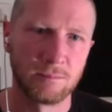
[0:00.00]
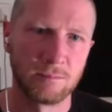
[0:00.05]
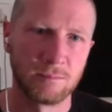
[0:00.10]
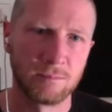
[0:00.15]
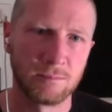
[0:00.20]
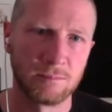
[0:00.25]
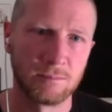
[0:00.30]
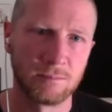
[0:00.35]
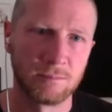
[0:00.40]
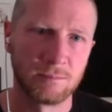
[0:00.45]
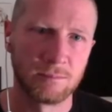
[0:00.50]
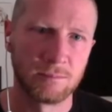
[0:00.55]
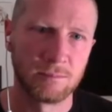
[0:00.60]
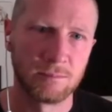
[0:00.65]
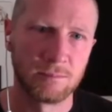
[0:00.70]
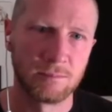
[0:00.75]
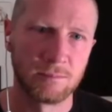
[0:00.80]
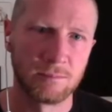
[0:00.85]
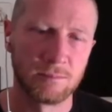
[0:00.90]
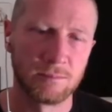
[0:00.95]

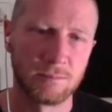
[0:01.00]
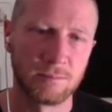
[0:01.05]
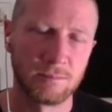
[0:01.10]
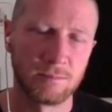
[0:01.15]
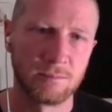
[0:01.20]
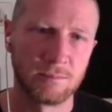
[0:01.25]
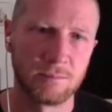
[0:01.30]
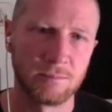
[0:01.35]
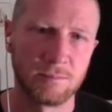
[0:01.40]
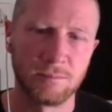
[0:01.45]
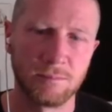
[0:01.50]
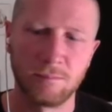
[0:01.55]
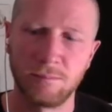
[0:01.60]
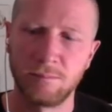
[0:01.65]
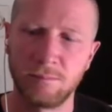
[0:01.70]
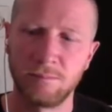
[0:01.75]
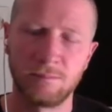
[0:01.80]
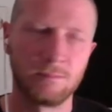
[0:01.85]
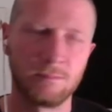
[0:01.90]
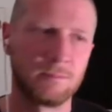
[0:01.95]

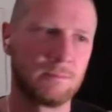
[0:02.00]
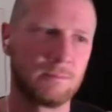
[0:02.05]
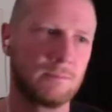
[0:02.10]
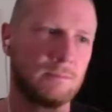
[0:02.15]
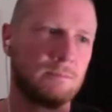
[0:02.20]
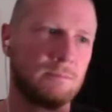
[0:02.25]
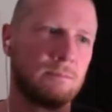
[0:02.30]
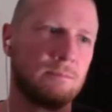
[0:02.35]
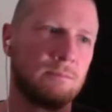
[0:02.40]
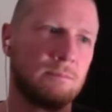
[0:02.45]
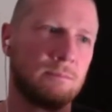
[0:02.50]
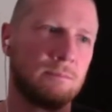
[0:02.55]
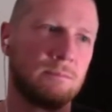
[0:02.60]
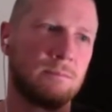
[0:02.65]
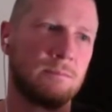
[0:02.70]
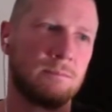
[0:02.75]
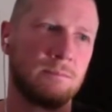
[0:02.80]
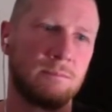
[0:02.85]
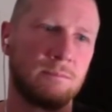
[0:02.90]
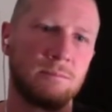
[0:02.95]

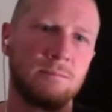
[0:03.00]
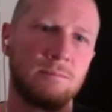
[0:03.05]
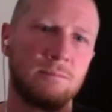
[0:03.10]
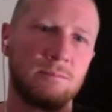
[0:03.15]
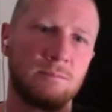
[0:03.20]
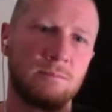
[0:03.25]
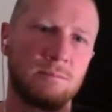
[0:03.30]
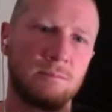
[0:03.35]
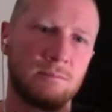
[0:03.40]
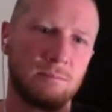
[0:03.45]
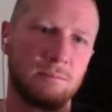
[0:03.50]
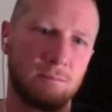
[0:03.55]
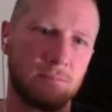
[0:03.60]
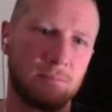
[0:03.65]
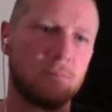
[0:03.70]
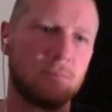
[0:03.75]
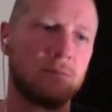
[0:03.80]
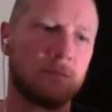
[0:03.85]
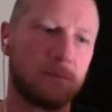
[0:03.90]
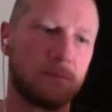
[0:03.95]
The person shown says nothing.